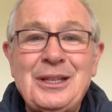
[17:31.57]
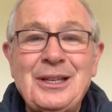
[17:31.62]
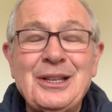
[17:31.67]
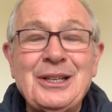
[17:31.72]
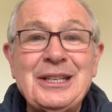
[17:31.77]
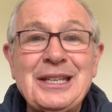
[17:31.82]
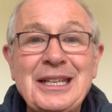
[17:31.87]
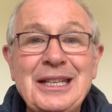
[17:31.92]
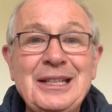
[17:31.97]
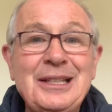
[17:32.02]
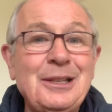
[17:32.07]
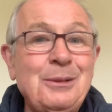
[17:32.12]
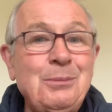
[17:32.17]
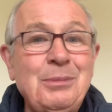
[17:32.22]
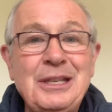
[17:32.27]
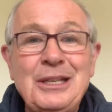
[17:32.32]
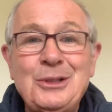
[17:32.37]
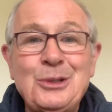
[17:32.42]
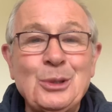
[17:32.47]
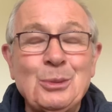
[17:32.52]
like, England
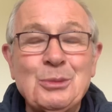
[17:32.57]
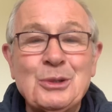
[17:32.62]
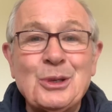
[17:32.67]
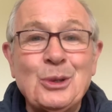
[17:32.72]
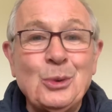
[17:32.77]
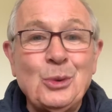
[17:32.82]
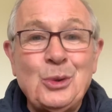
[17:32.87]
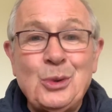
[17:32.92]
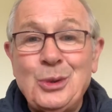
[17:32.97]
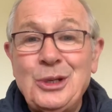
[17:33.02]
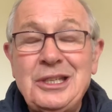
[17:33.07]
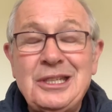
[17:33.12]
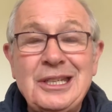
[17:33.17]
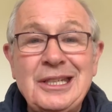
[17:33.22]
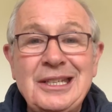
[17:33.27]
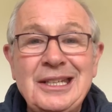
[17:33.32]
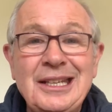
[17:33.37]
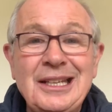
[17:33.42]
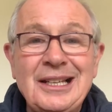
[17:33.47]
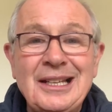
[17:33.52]
beat some crowd
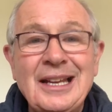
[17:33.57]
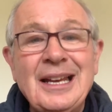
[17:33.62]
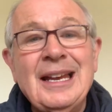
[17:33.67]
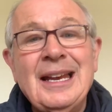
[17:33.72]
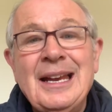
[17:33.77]
20-0.